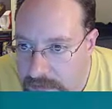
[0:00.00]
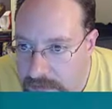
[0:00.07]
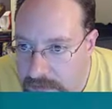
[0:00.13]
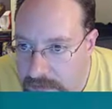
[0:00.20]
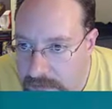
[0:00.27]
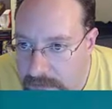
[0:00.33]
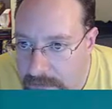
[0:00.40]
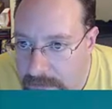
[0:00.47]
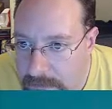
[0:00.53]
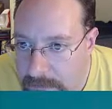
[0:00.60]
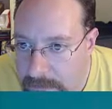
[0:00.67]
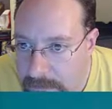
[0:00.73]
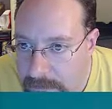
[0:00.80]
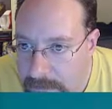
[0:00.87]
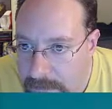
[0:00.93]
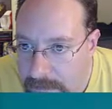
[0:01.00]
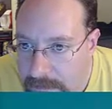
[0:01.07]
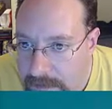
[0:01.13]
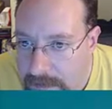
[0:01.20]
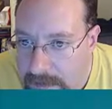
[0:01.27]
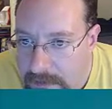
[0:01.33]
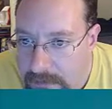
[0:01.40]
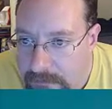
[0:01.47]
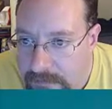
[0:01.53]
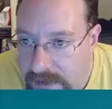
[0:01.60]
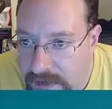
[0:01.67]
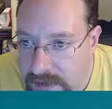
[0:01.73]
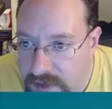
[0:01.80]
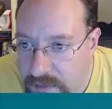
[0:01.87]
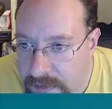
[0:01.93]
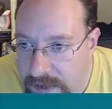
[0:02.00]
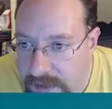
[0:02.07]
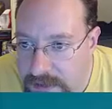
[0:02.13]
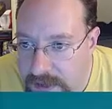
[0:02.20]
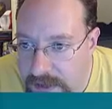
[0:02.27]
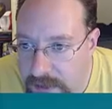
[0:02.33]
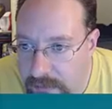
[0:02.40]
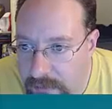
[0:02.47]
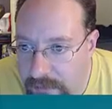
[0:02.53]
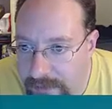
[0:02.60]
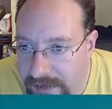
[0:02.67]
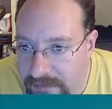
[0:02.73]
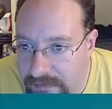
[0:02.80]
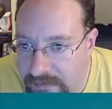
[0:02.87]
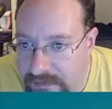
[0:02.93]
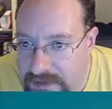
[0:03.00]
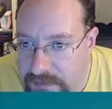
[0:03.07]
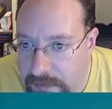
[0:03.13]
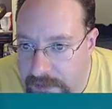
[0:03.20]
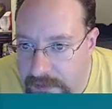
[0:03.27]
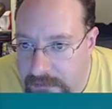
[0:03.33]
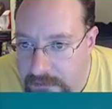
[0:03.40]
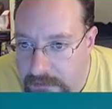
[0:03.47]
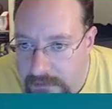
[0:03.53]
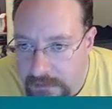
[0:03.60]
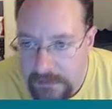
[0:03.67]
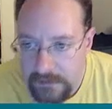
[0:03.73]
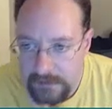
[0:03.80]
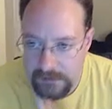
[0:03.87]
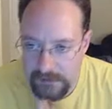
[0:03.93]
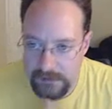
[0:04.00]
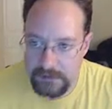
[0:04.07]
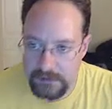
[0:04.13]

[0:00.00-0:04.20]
PHP executable path, this one. It needs that one.